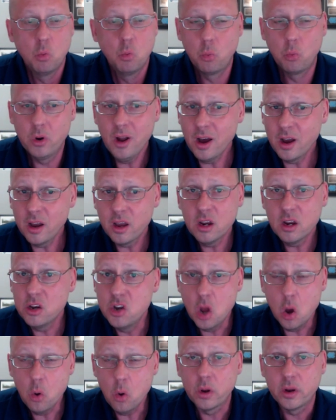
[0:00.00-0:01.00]
we're not going to
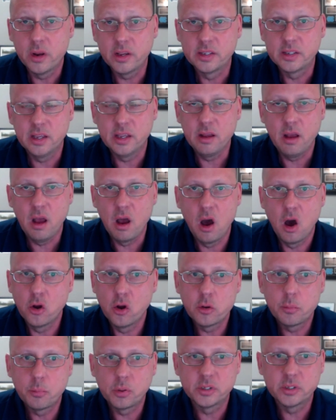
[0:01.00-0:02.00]
know a
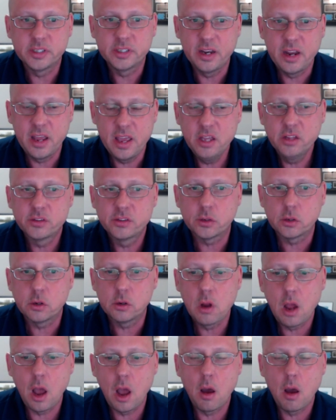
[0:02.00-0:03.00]
100% answer
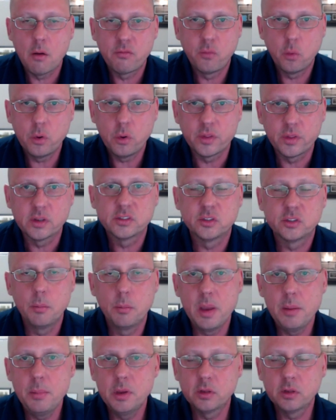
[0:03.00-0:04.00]
for this. So
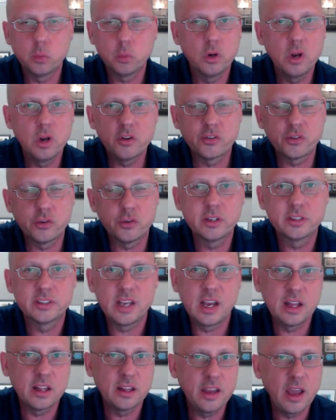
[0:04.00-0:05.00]
maybe we're not sure
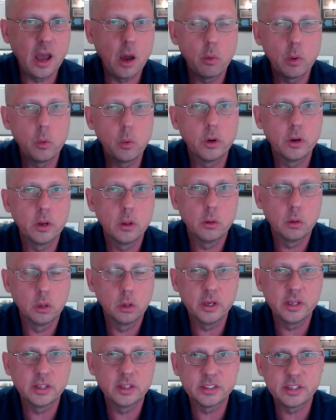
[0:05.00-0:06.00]
exactly how we want to
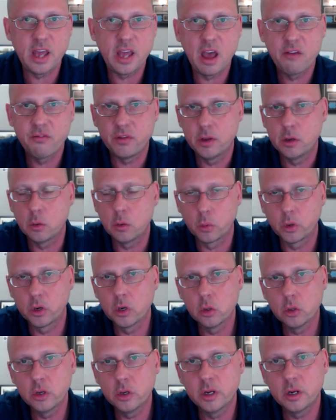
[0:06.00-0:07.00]
look at staffing, or we're going
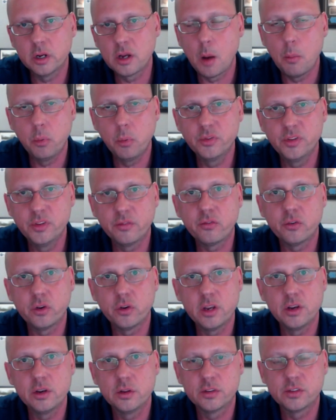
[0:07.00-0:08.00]
to look at a couple different
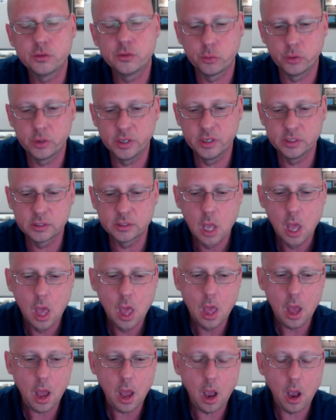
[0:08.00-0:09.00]
industries.
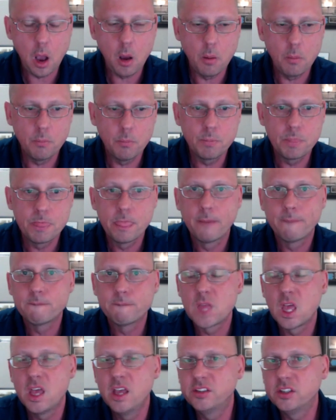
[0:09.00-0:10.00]

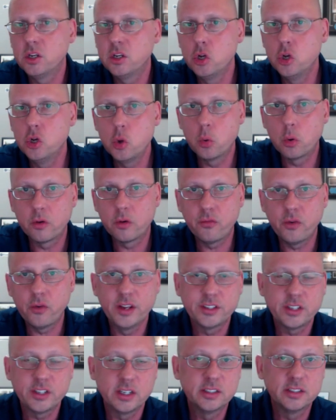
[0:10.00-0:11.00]
Is it a newer
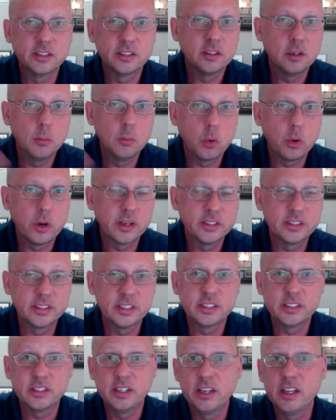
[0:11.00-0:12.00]
franchise? Is it a more
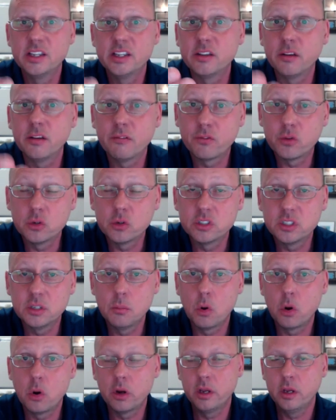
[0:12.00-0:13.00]
existing? Is it first to
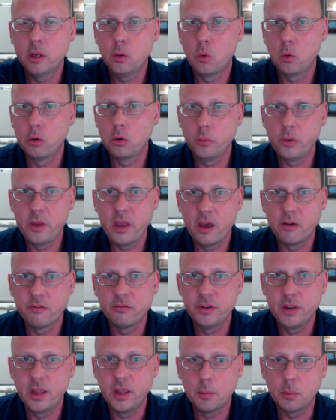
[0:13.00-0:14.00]
market, or do we
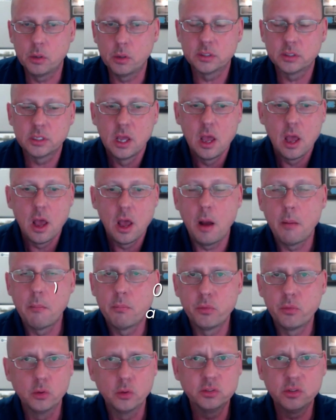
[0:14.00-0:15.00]
have neighbors?
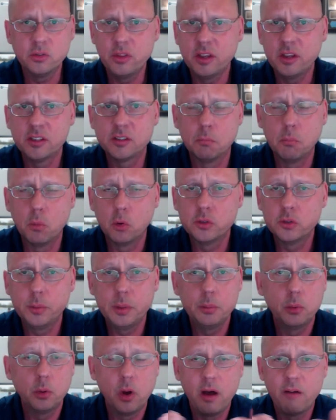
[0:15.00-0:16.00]
Those are things most
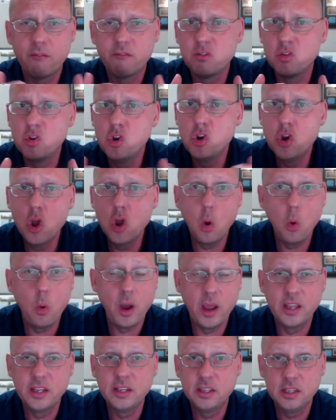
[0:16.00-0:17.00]
people have no
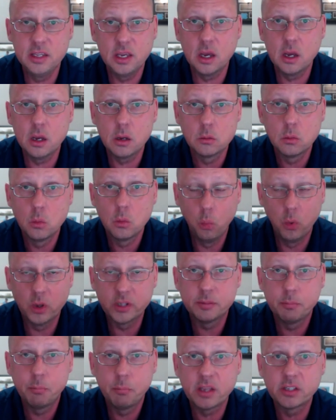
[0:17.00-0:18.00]
idea,
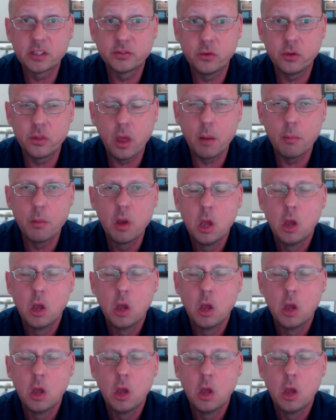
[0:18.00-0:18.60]
what's best for them.